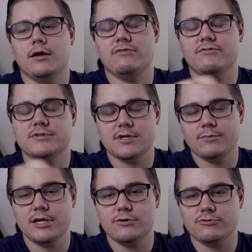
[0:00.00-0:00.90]
For
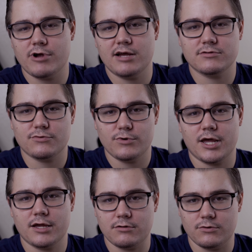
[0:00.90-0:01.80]
somebody who drives with one
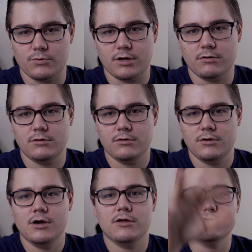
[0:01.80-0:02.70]
hand on the wheel,
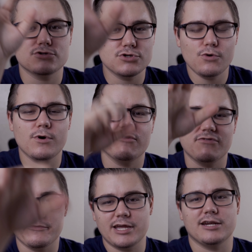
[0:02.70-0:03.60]
there's nowhere
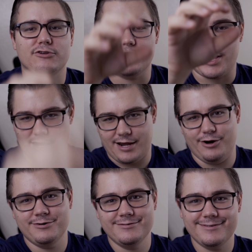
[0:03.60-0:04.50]
for me to do that now.
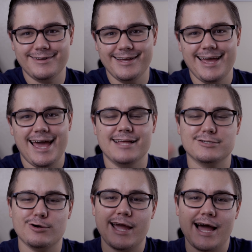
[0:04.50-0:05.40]
And
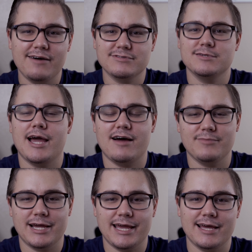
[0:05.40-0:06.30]
so I have to have
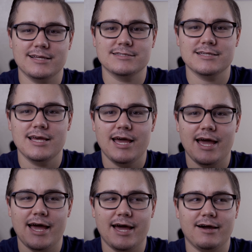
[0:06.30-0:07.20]
my hands
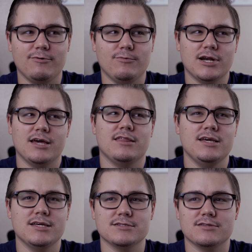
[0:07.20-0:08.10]
at what I
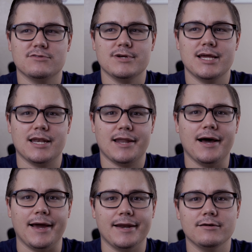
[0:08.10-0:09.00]
think is 3 and
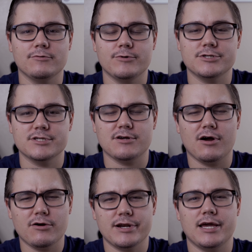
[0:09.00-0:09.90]
9, which is
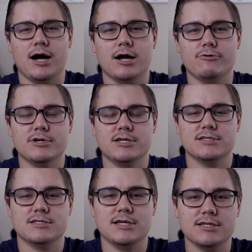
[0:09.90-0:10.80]
already awkward because
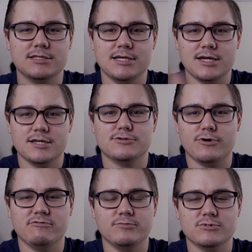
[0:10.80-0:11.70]
it's not the 10 and
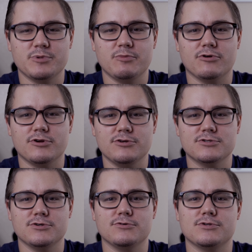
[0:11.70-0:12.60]
12 most people are
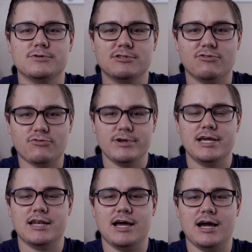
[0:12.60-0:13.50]
used to. So it's 3
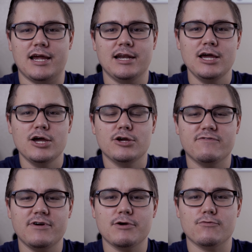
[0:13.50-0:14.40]
and 9. You're
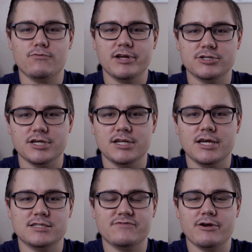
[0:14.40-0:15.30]
very rigid.
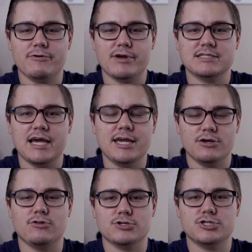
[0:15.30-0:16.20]
It's a very
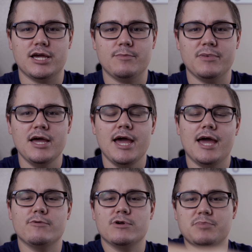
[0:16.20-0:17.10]
rectangular shape.
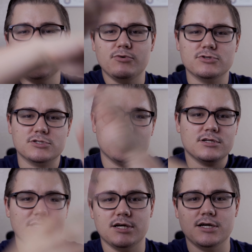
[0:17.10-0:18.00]
And when people
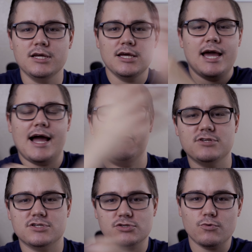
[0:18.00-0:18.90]
start to have
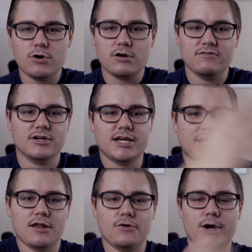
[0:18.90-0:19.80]
to swerve or get
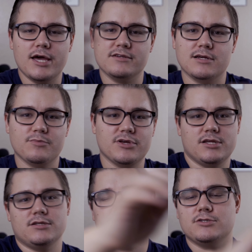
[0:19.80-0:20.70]
out of the way of something
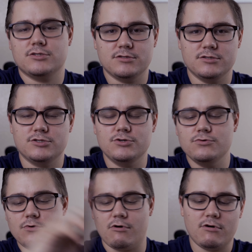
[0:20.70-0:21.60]
and
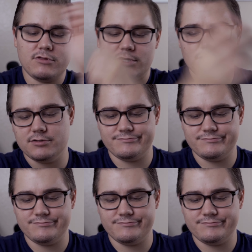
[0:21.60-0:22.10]
do all the